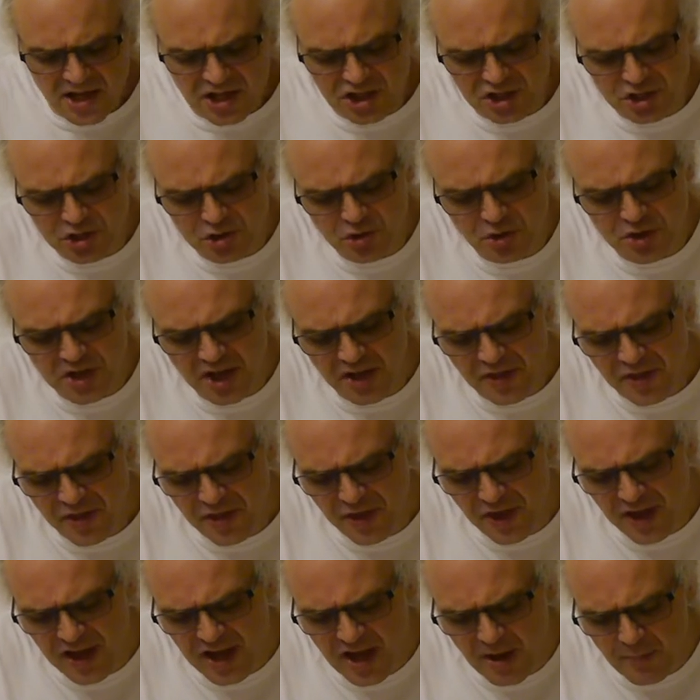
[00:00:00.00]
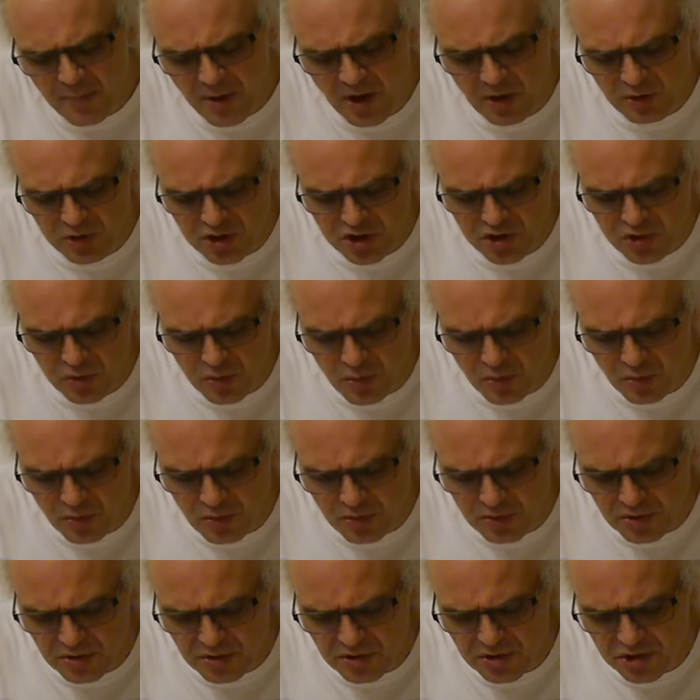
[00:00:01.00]
Should I think about you?
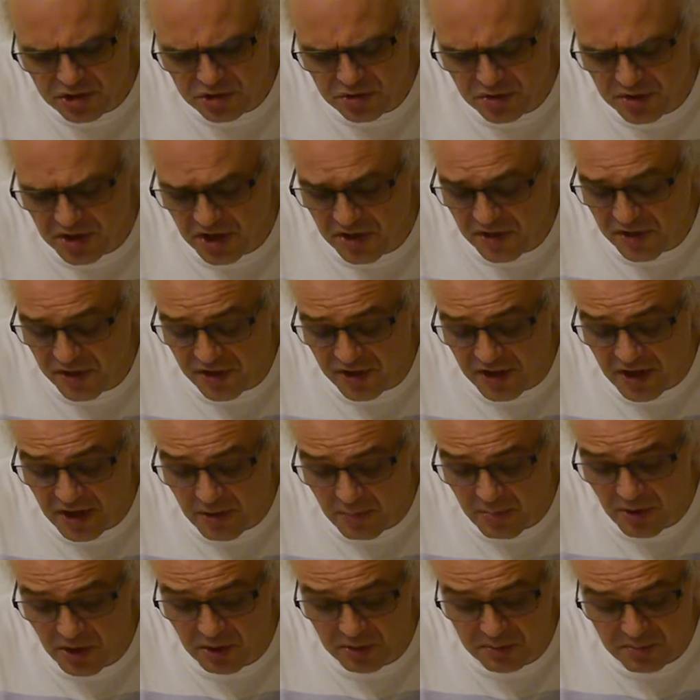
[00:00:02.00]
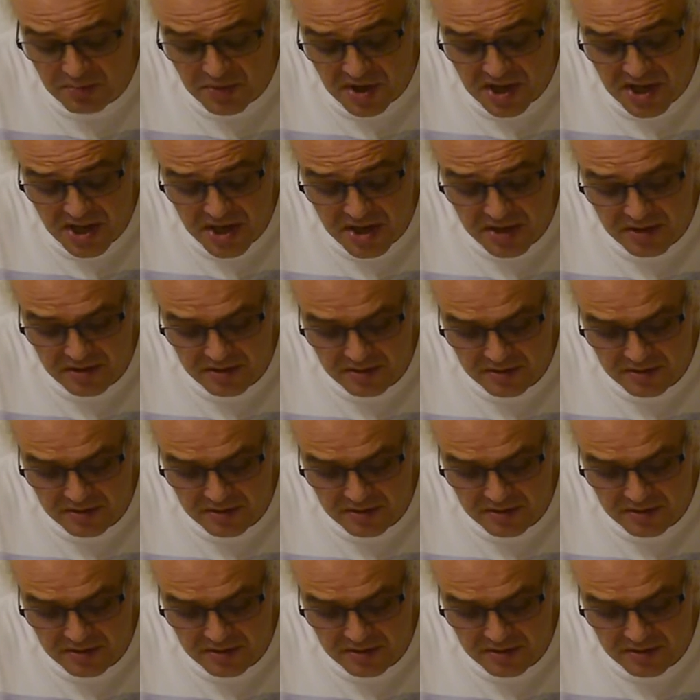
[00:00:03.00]
Should I think about me?